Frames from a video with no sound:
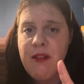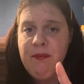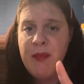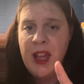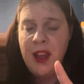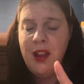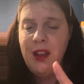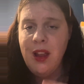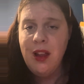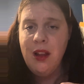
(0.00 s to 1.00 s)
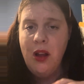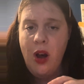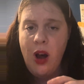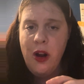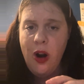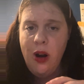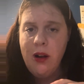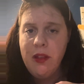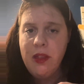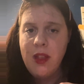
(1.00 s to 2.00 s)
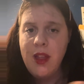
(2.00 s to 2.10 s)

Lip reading: of me on earth.